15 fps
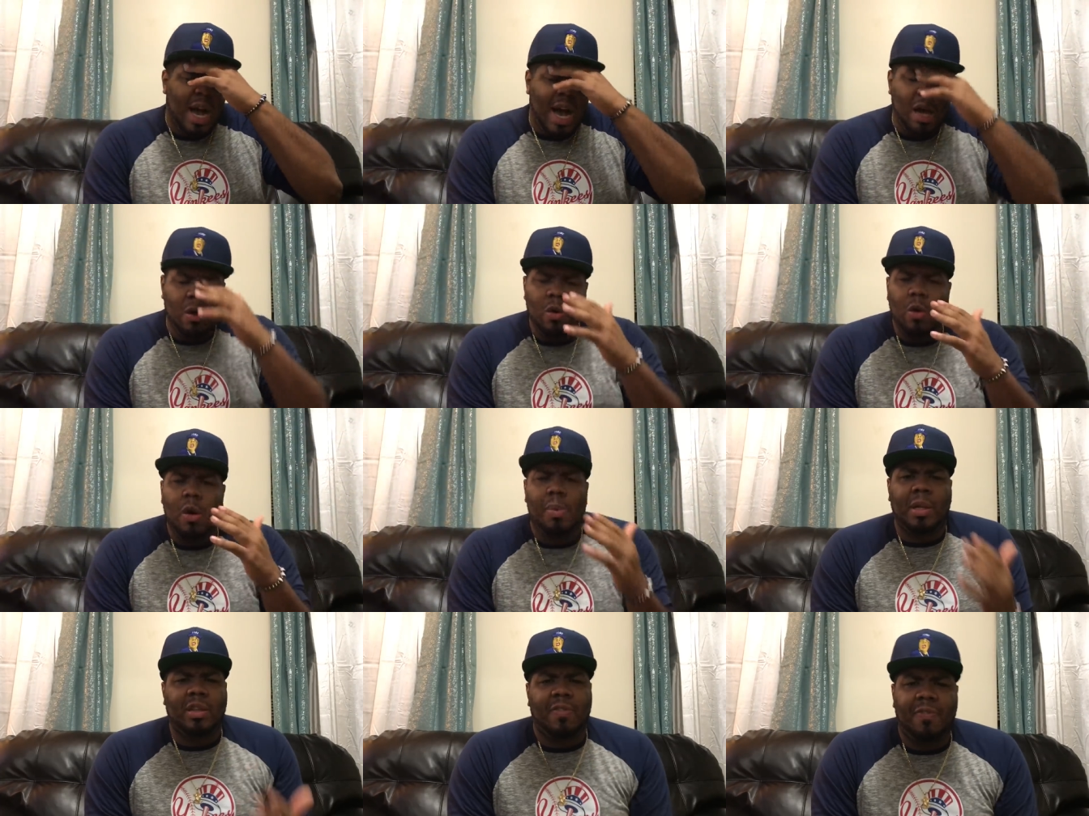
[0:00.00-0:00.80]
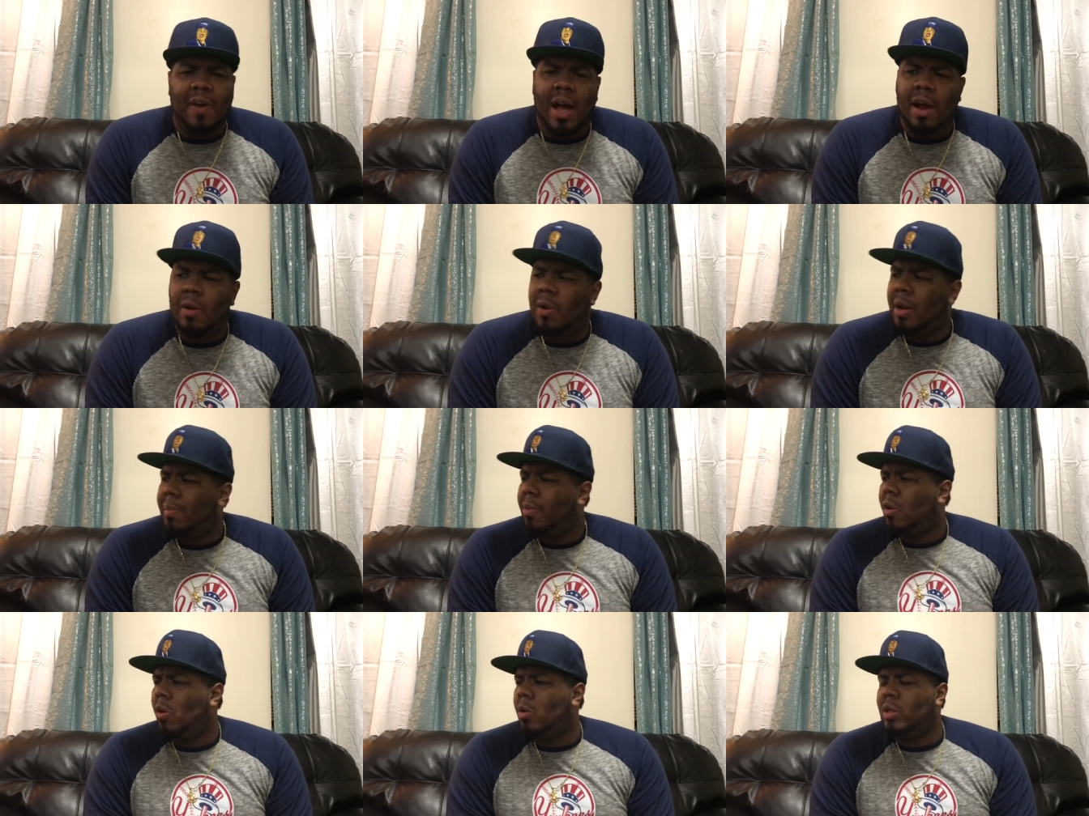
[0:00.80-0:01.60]
I don't know about the
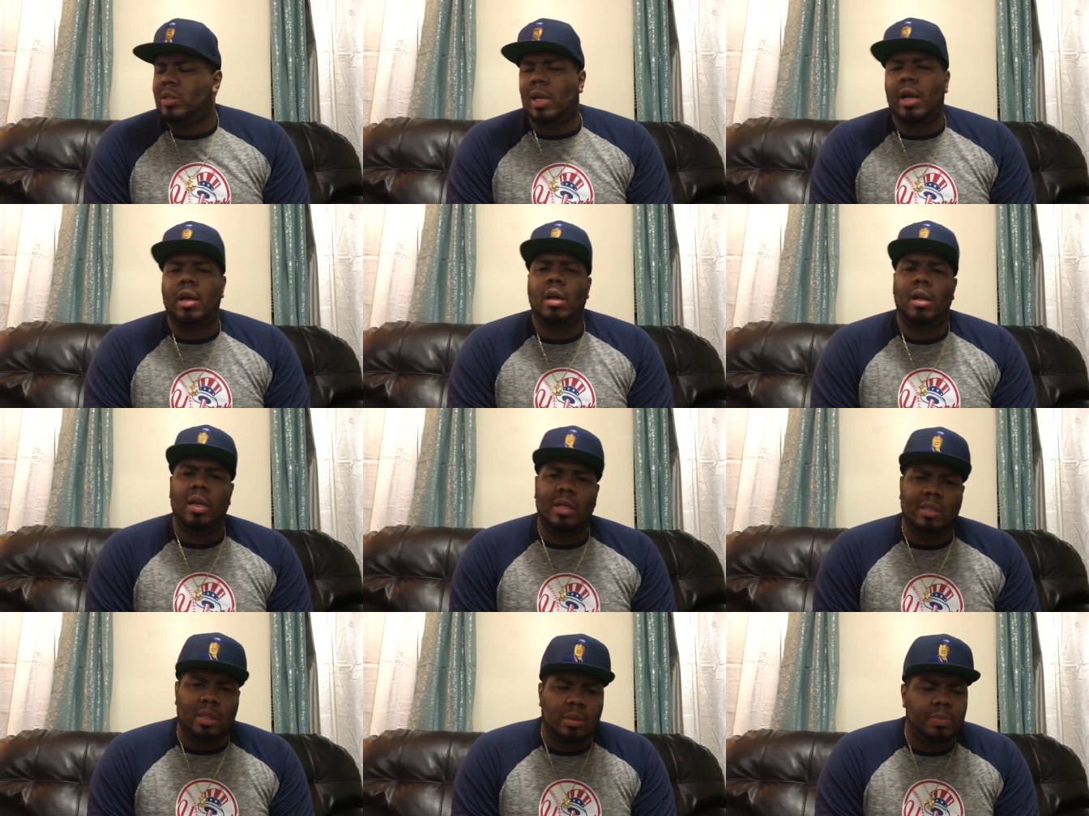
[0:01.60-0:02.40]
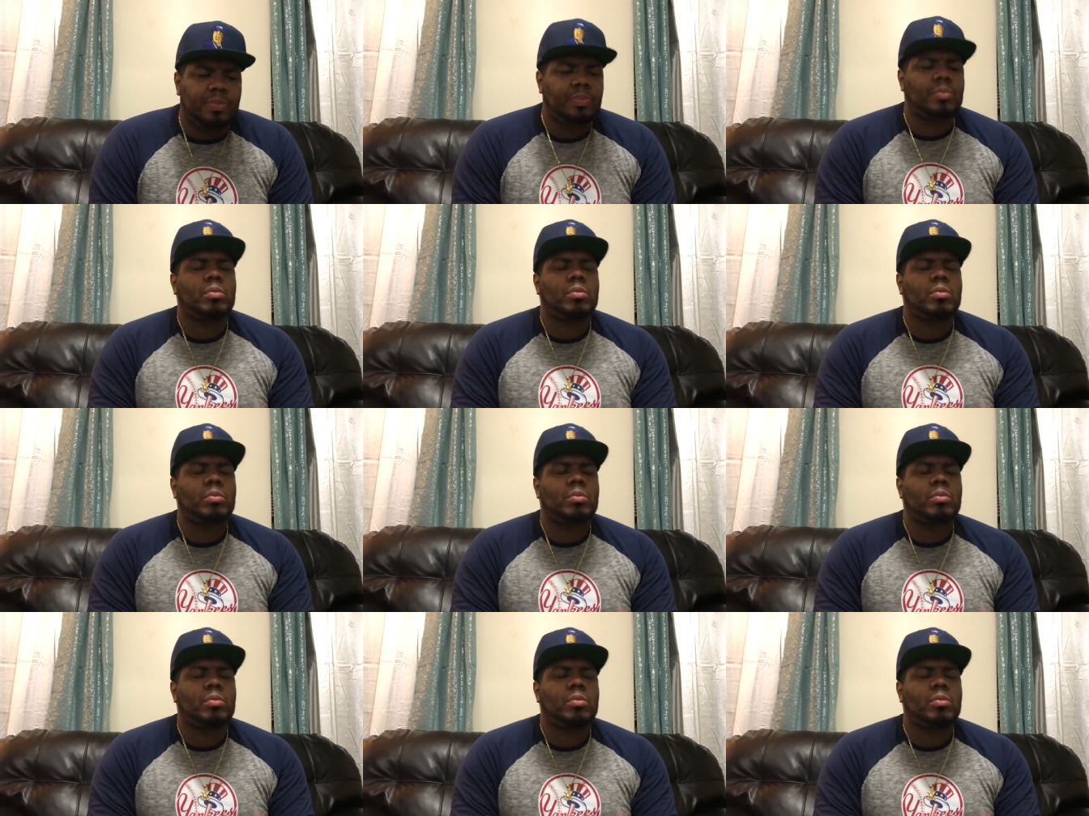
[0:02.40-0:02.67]
firing, bro. It's like, listen,